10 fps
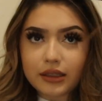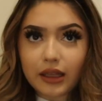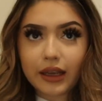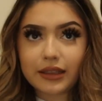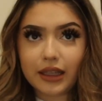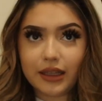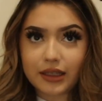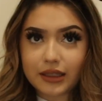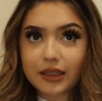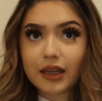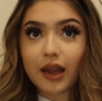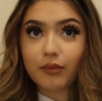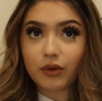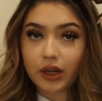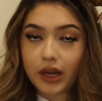Like I said, this is the
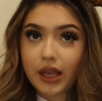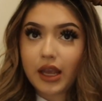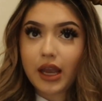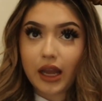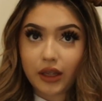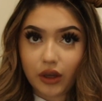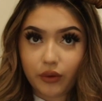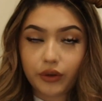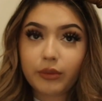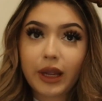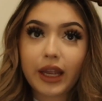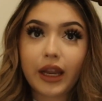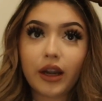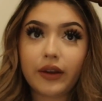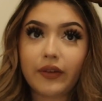time where I go through my
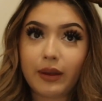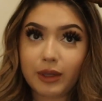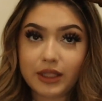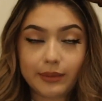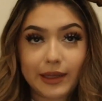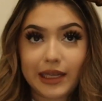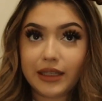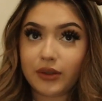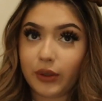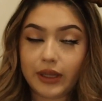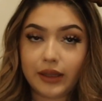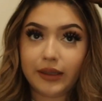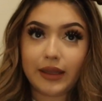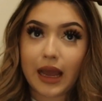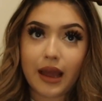hair if I missed a piece or anything
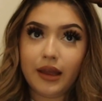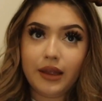like that.